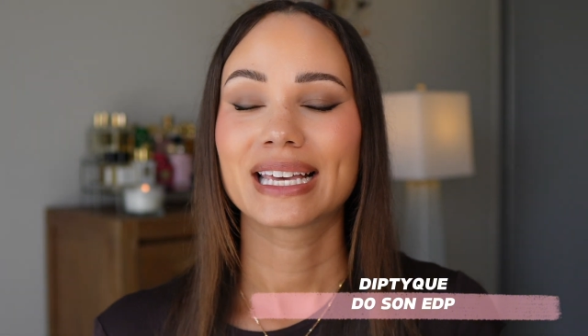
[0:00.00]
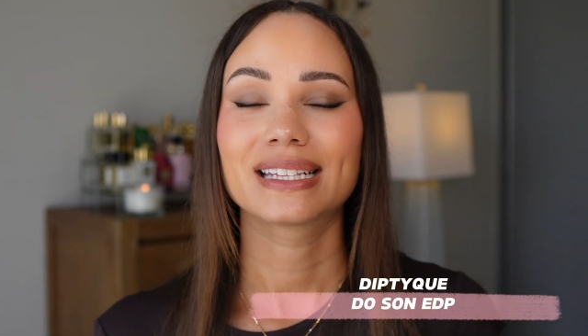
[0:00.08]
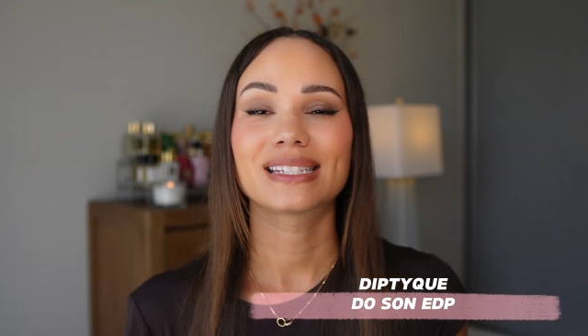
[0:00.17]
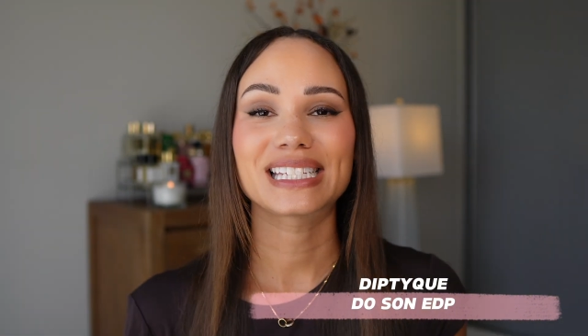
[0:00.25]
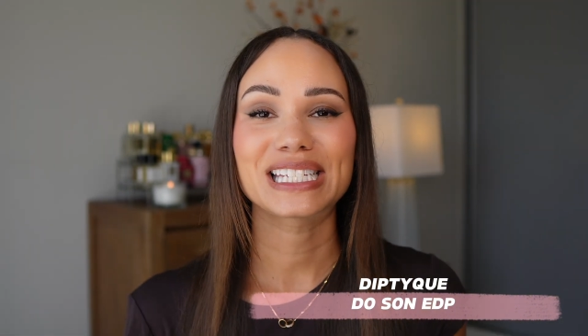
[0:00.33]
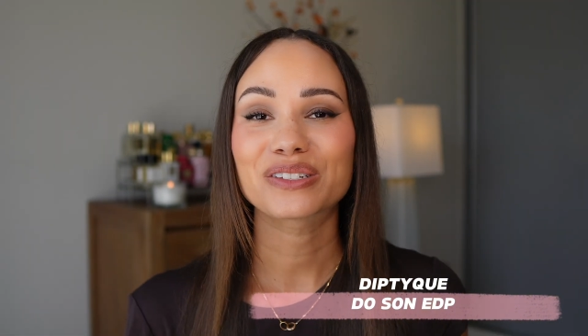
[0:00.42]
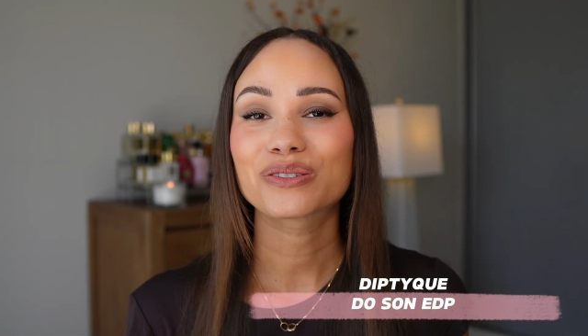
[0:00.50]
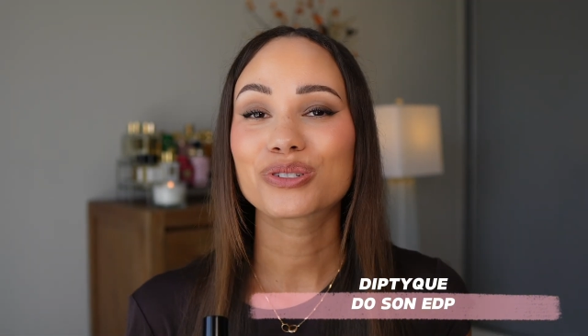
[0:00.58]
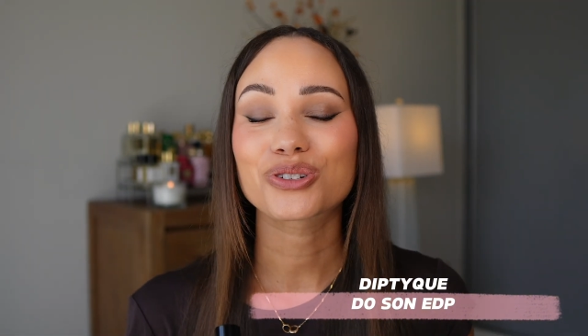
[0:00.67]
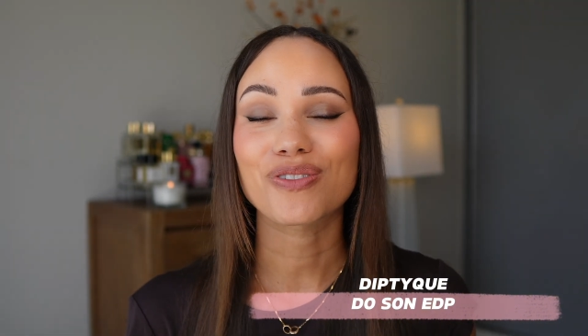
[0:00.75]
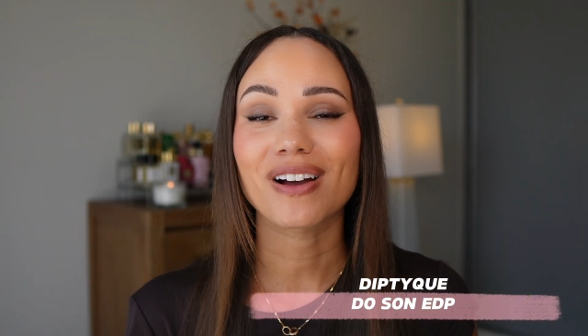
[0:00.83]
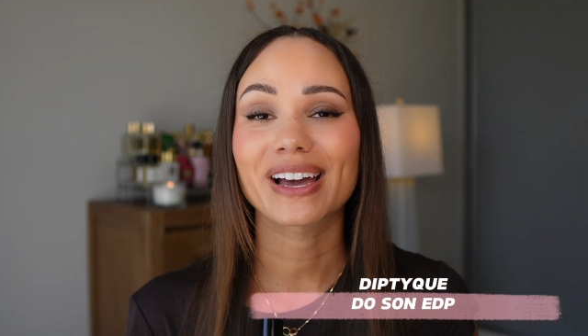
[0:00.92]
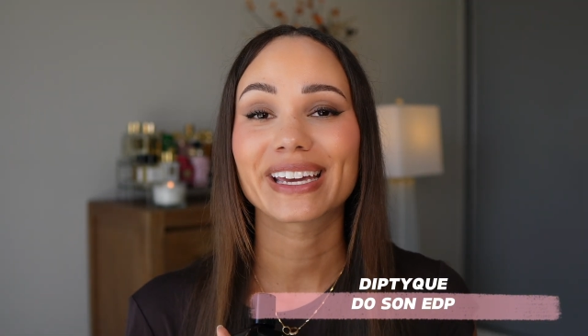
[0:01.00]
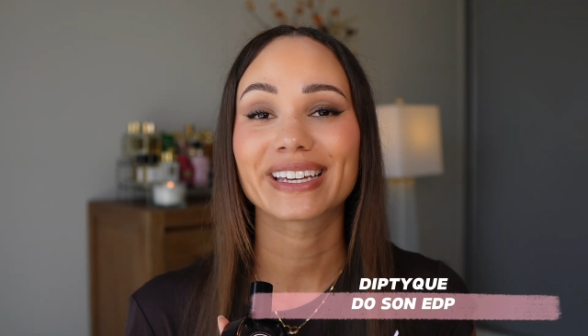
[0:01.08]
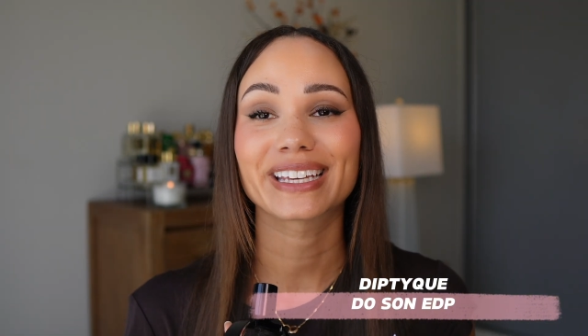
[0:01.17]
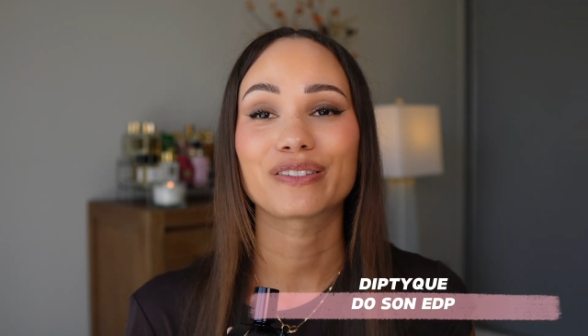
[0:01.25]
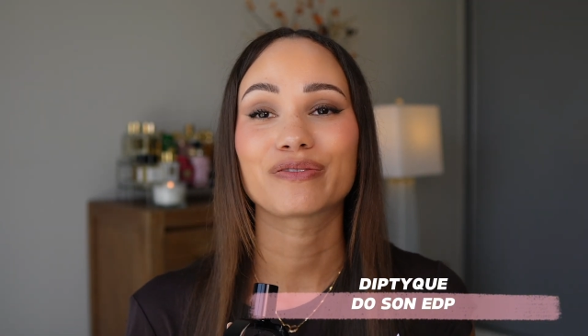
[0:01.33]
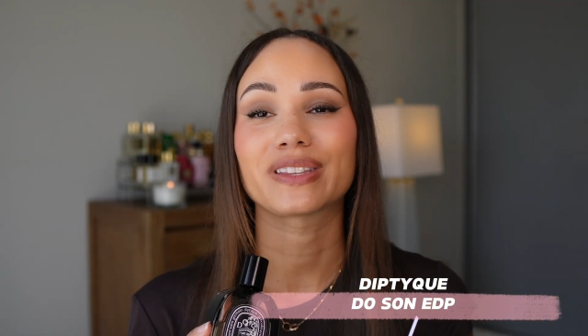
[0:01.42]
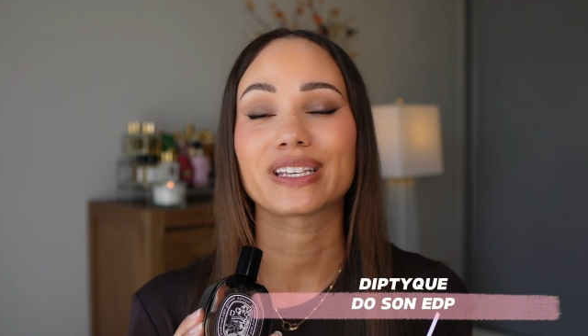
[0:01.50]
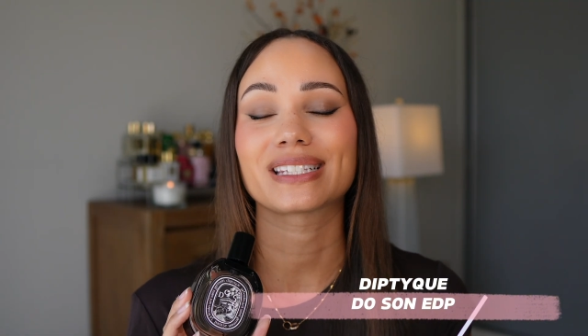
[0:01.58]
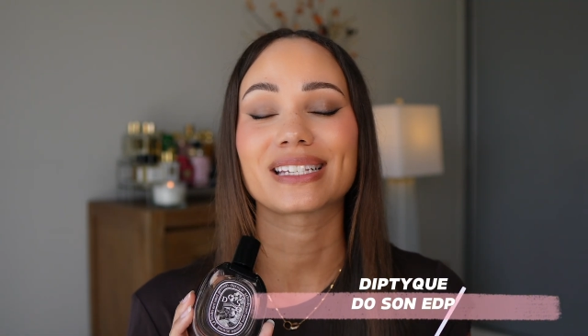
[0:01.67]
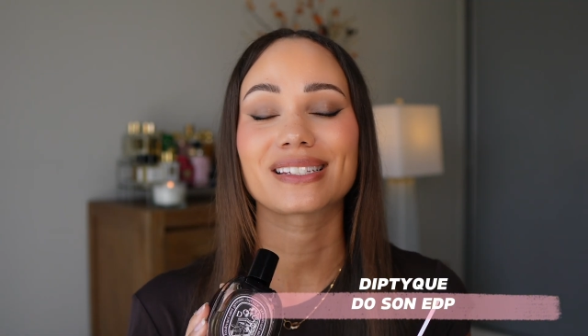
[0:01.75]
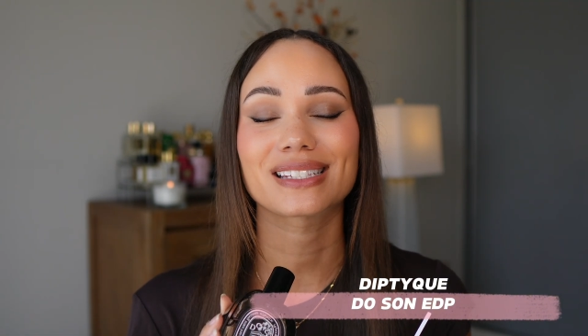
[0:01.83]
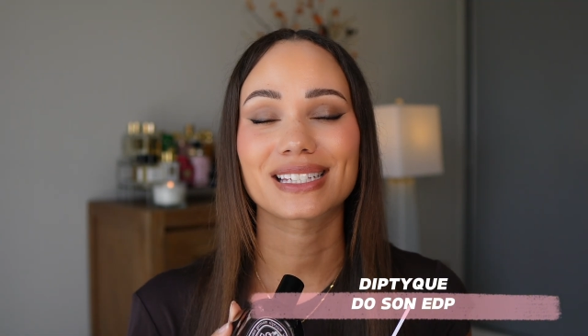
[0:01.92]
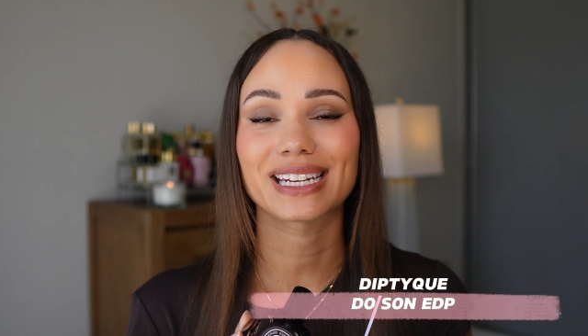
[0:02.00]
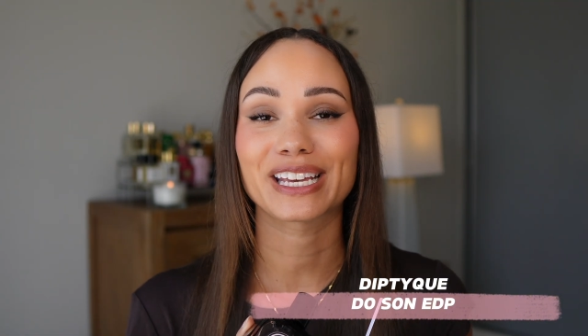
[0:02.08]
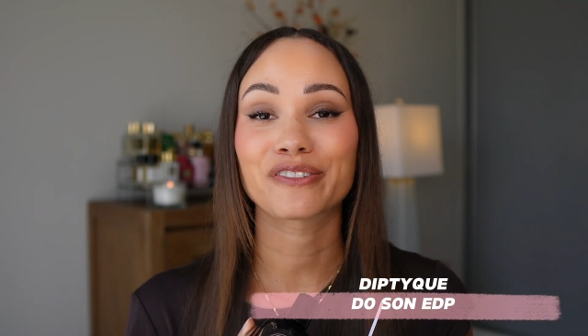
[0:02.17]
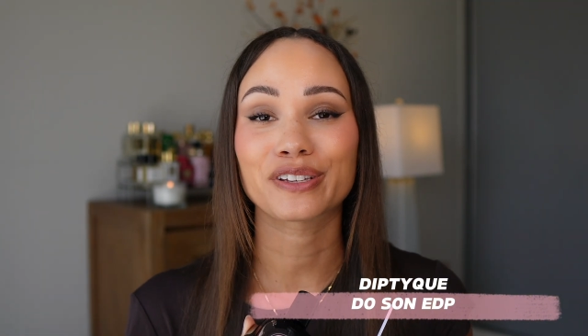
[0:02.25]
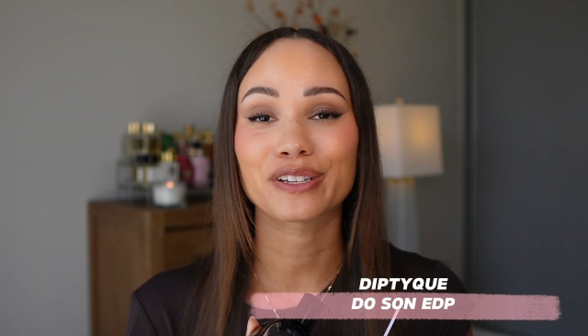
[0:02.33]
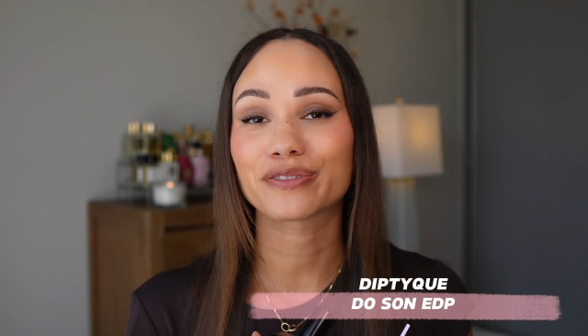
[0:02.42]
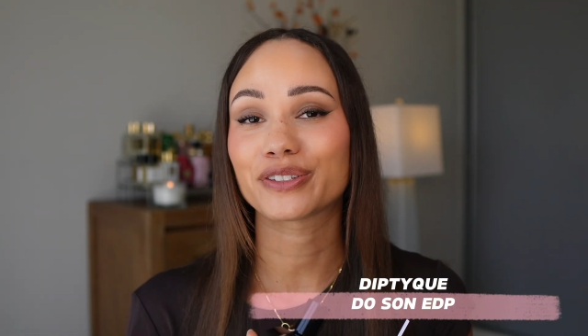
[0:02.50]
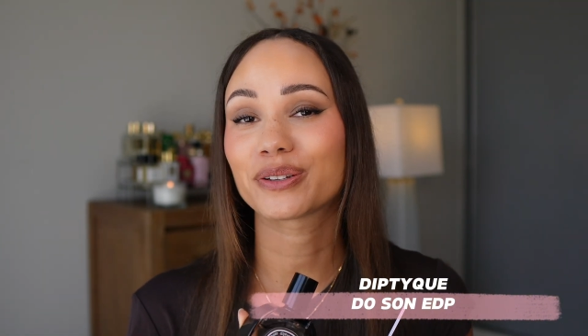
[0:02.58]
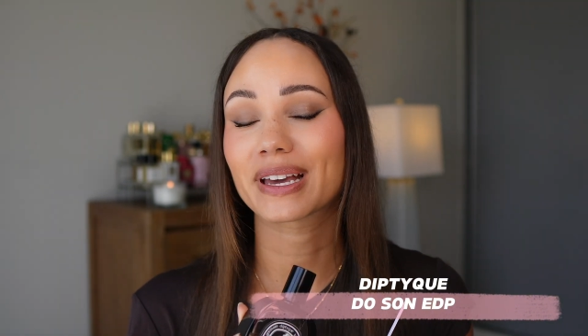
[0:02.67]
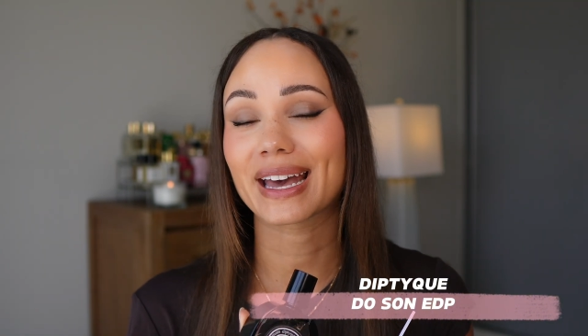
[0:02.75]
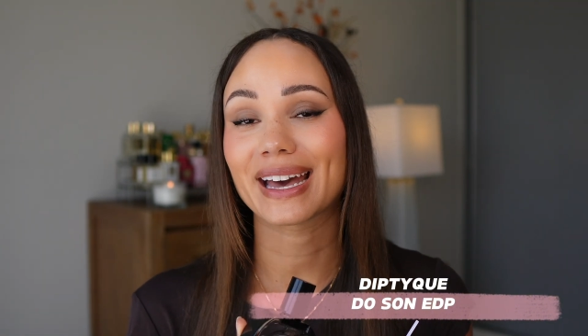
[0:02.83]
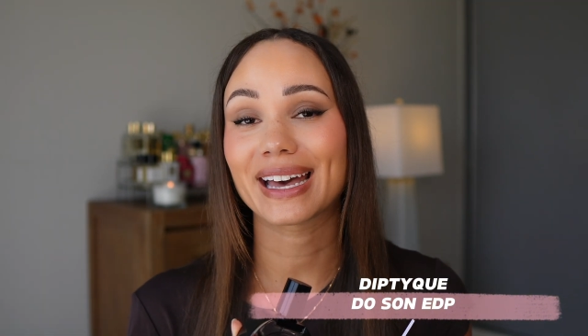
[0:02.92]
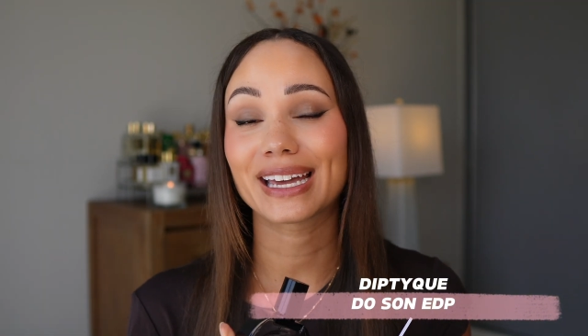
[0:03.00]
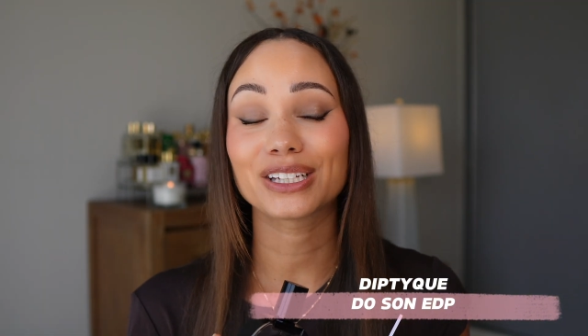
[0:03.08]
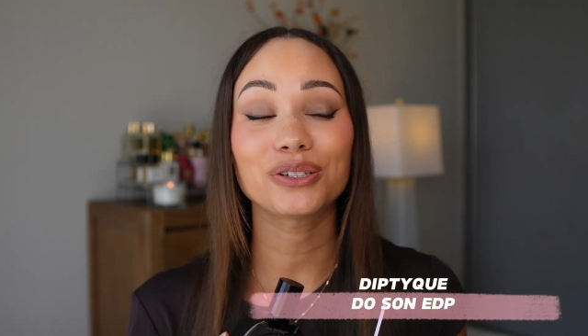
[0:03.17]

still try and give this a sniff if you can.